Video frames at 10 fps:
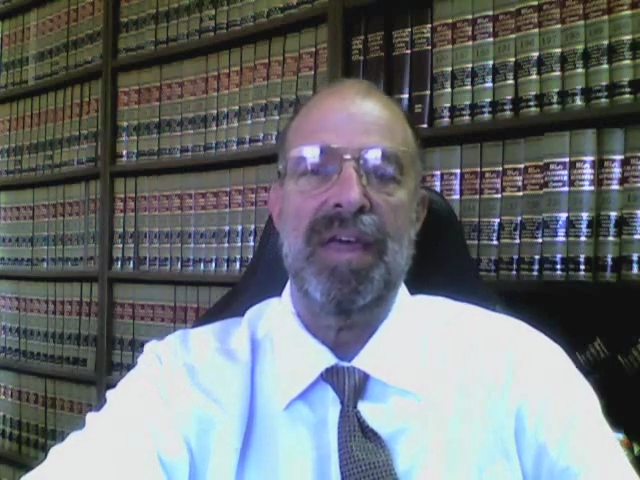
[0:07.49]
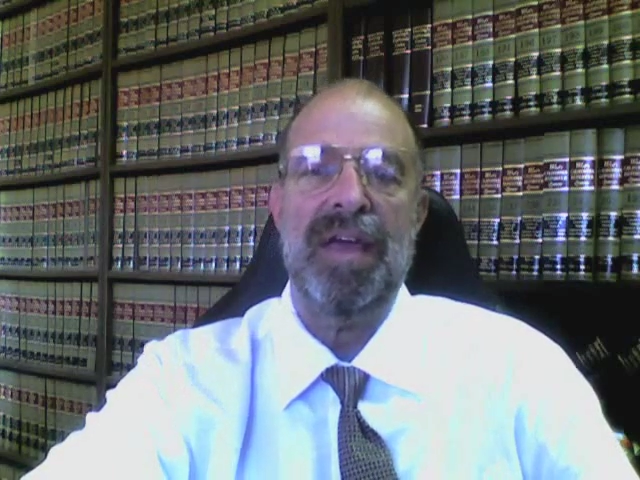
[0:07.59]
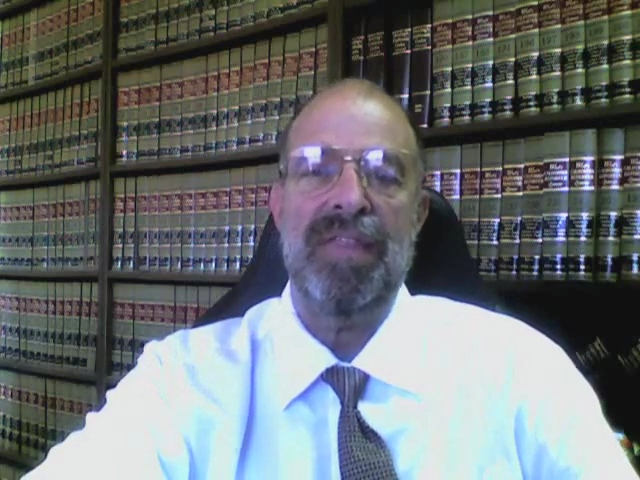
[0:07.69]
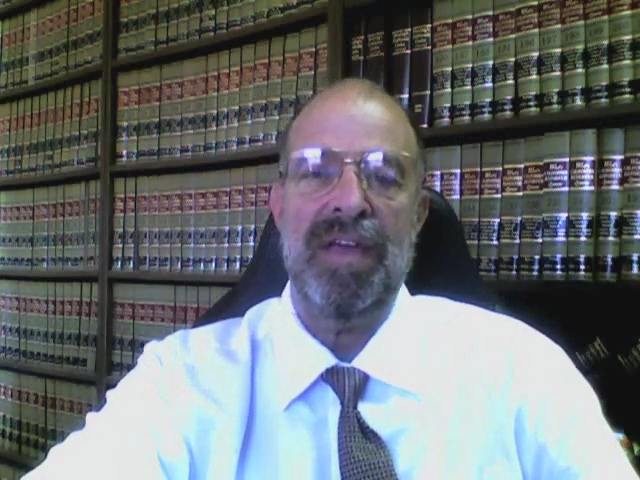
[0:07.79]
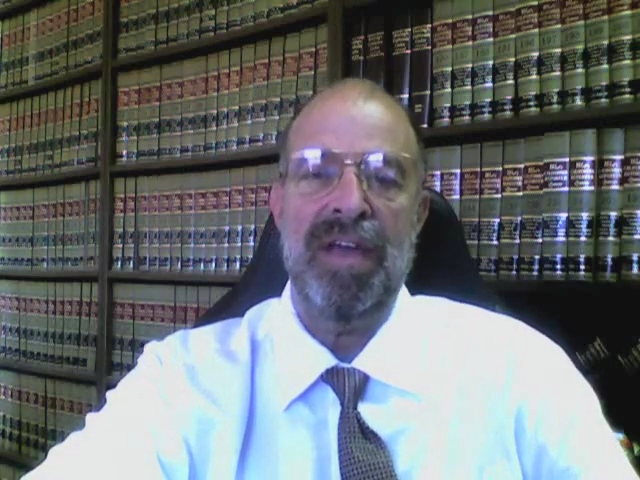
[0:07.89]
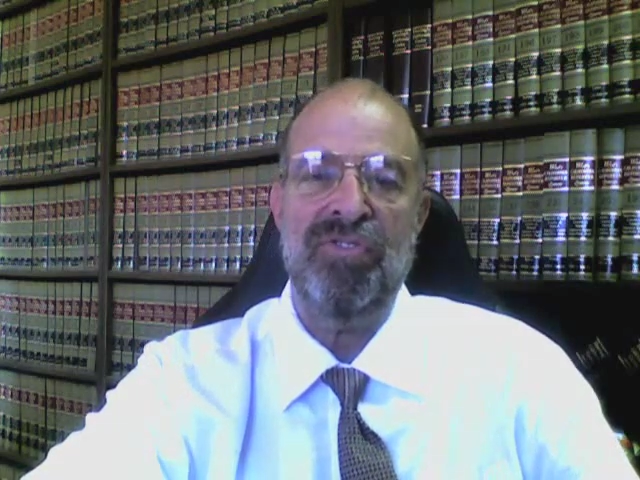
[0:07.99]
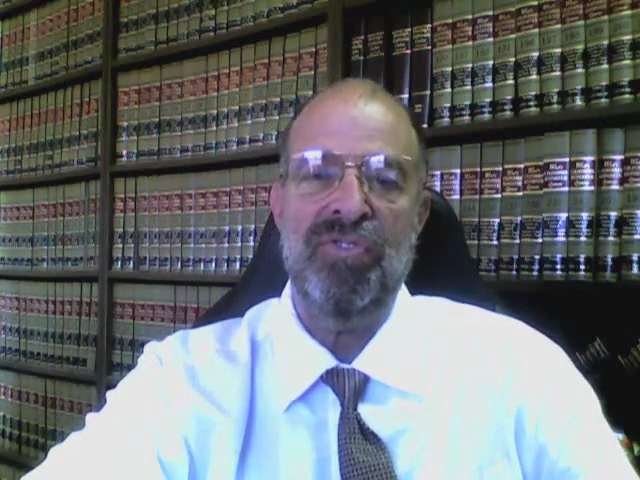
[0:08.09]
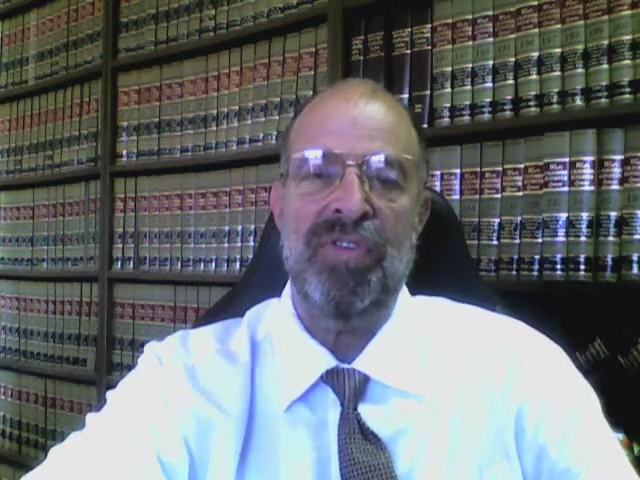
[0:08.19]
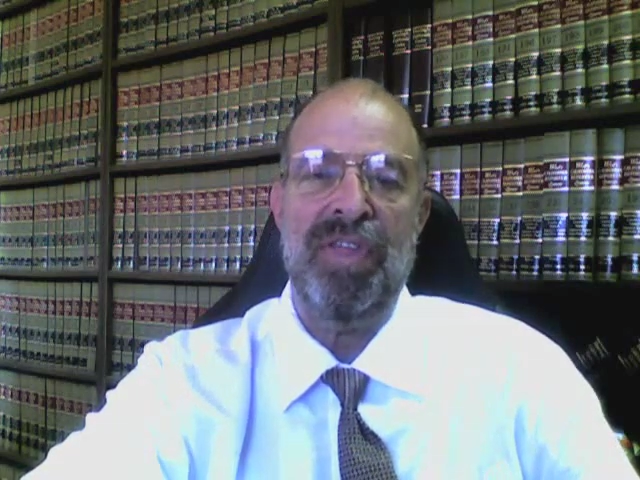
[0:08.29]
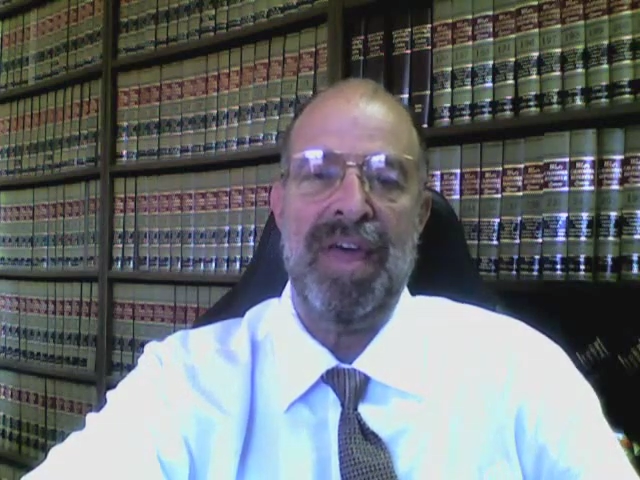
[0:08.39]
And the
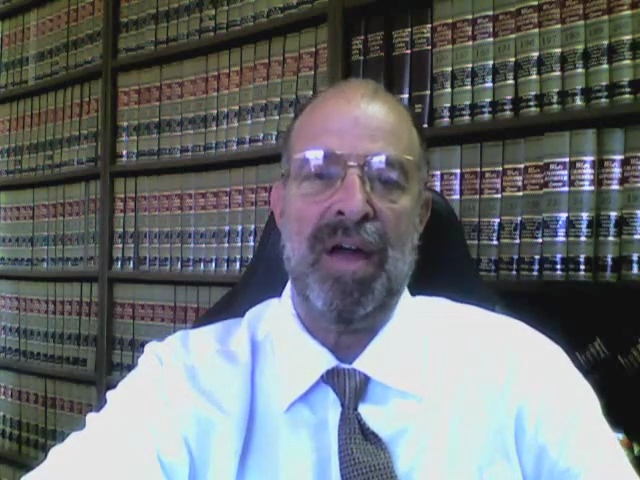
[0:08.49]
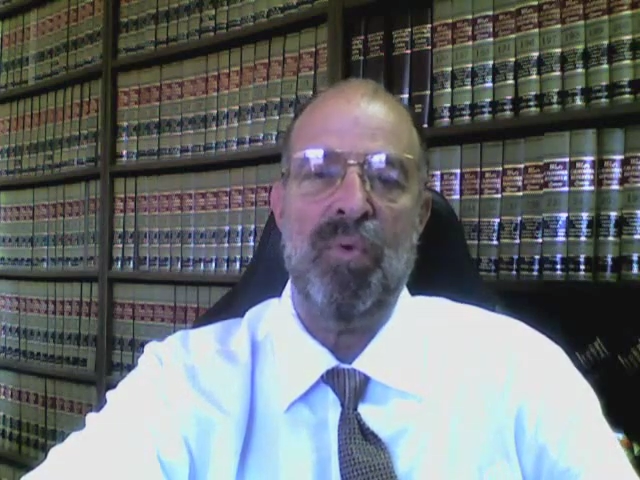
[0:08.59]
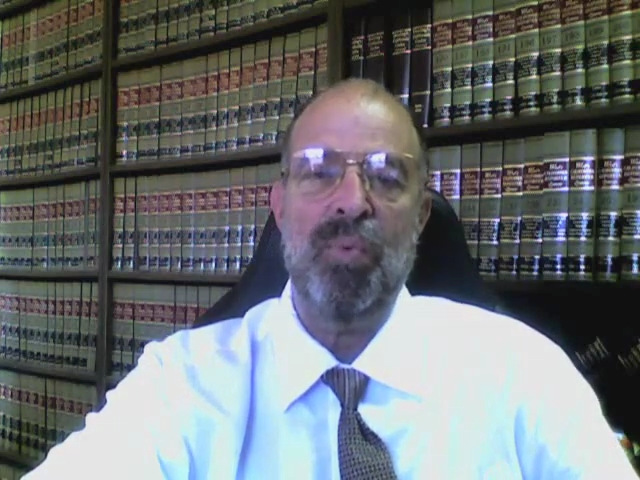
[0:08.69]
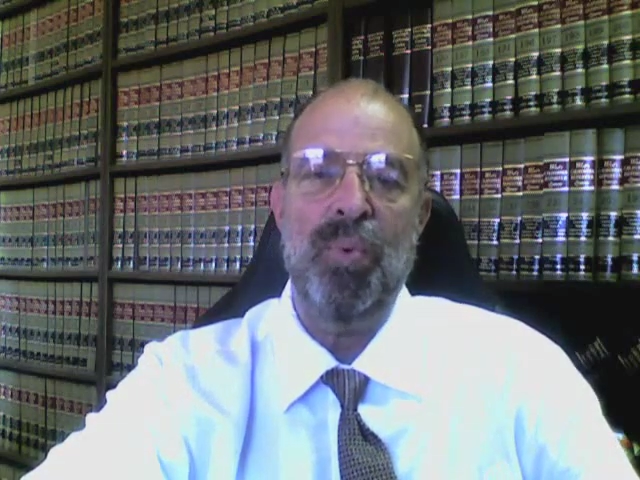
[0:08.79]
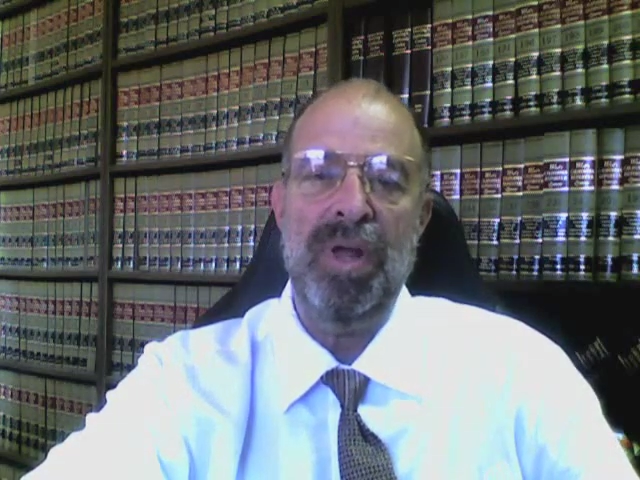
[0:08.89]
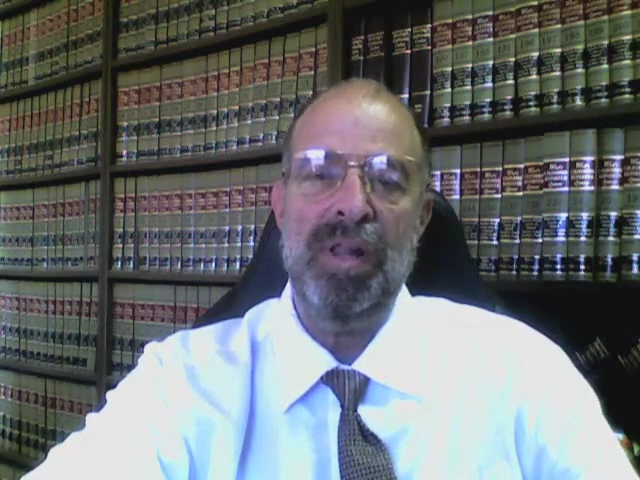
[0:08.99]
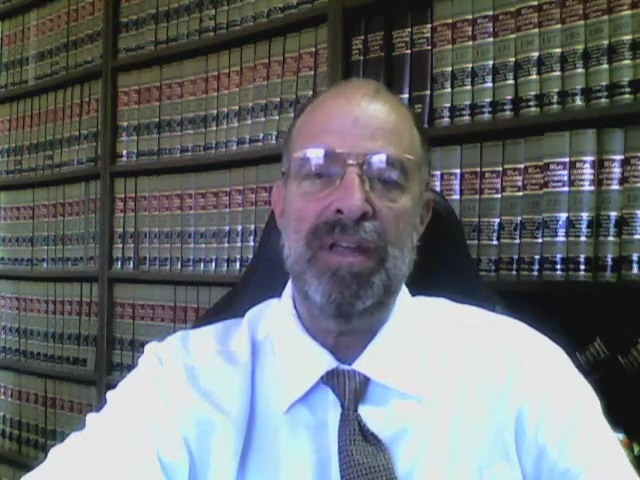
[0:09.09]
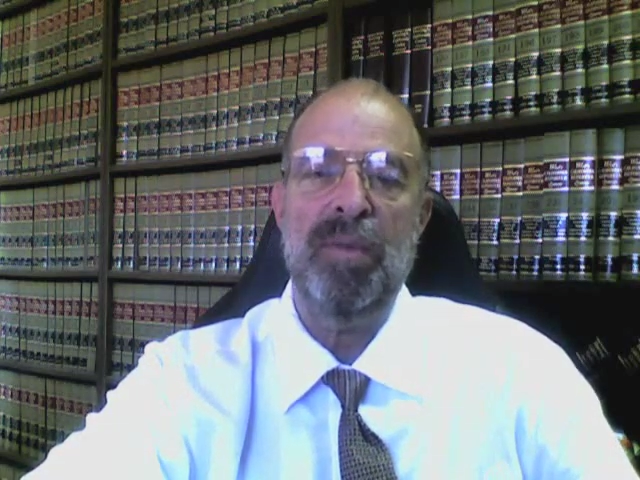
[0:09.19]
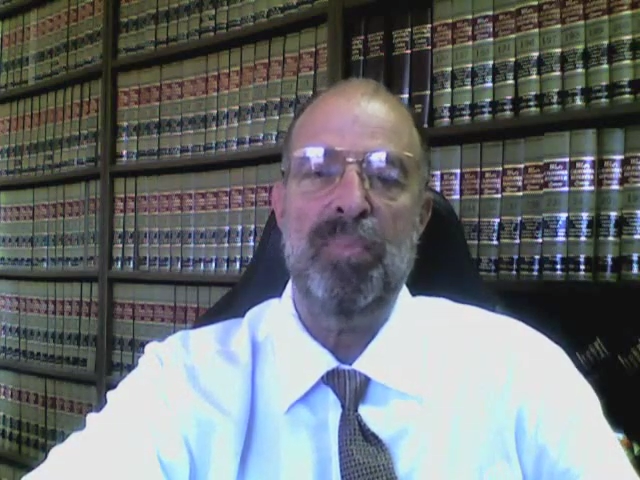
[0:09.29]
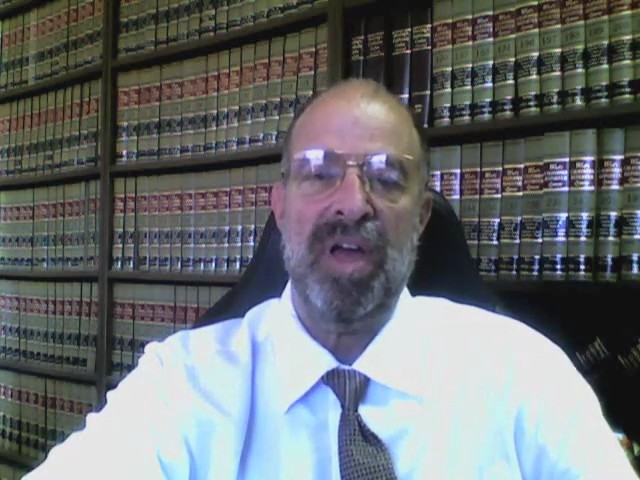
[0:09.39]
answer to that really
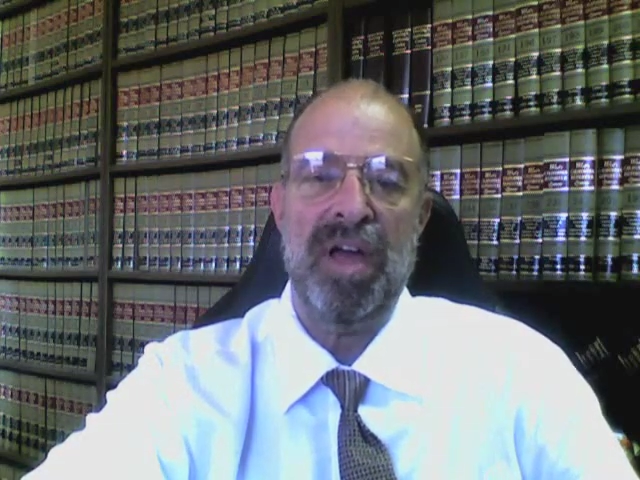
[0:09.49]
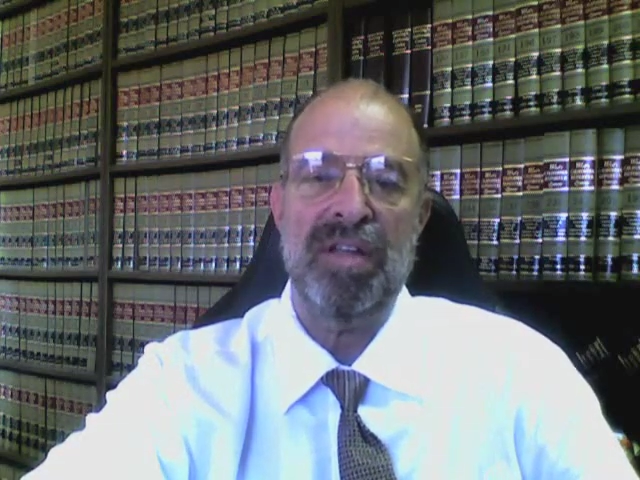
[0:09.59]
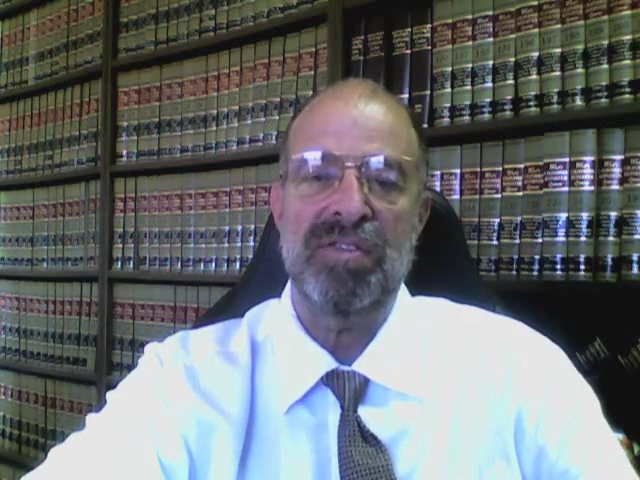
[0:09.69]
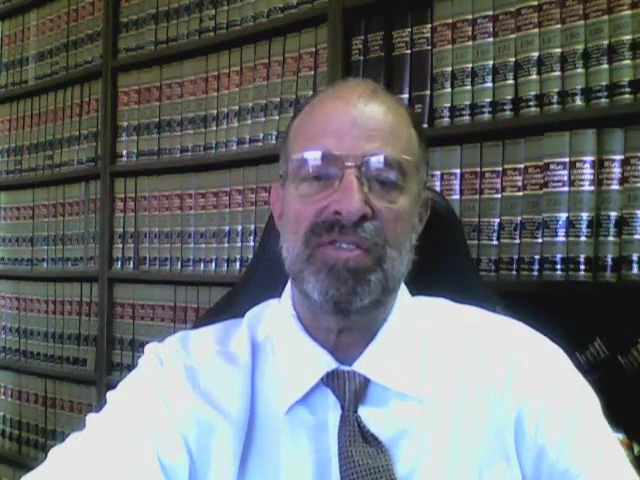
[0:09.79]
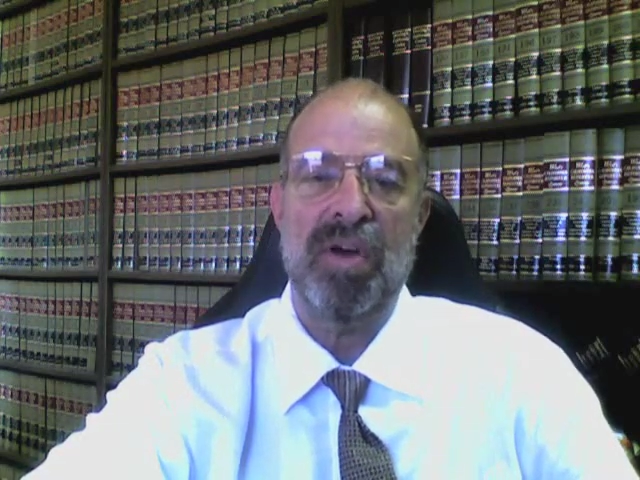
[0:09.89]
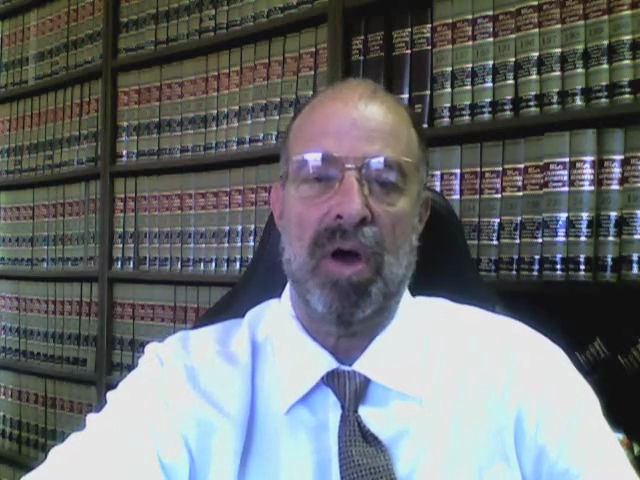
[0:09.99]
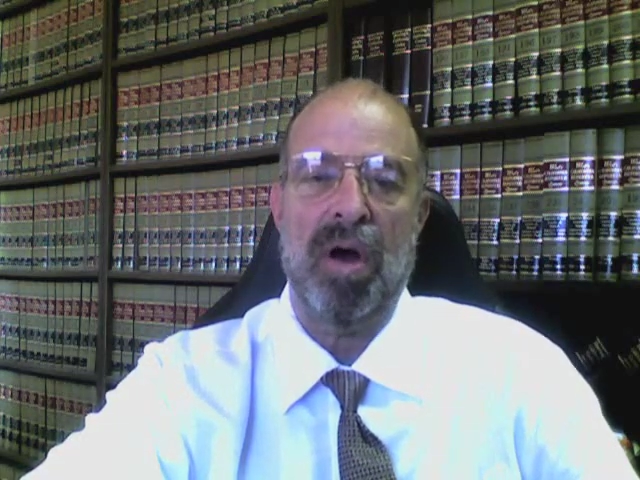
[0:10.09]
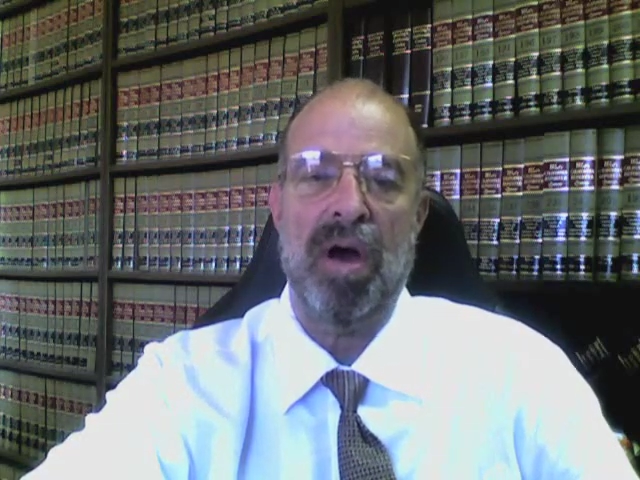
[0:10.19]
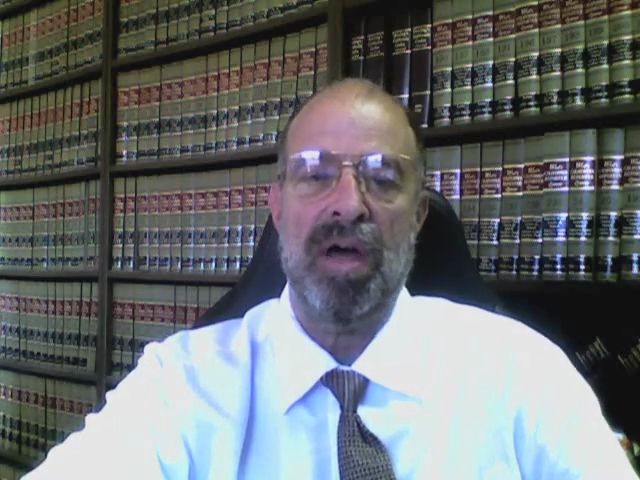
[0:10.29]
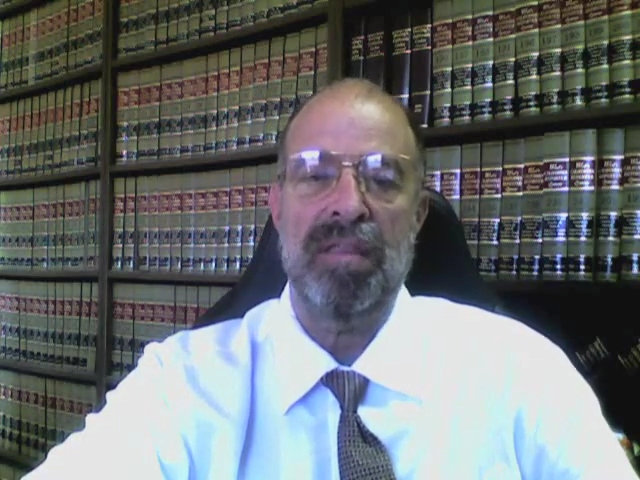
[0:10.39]
depends
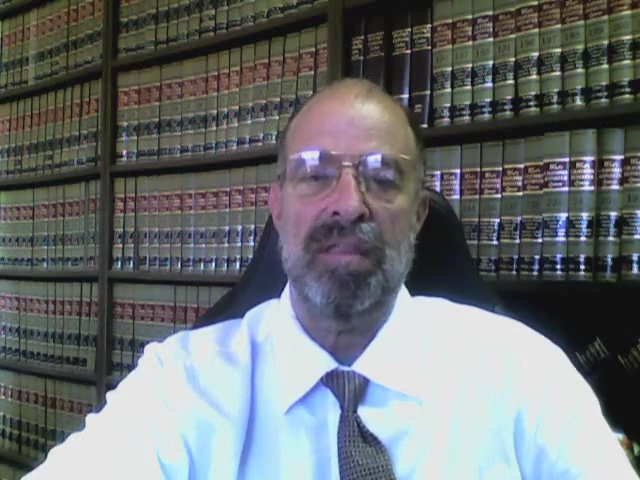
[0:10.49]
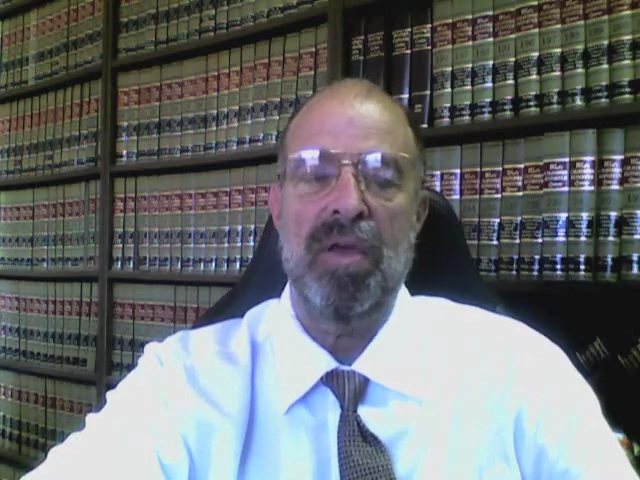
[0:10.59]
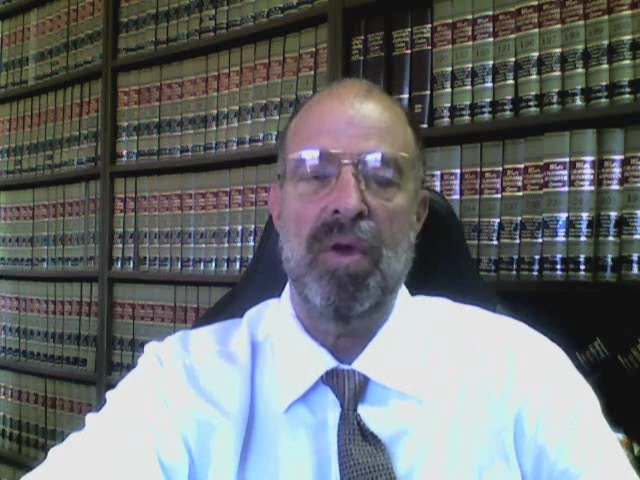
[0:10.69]
on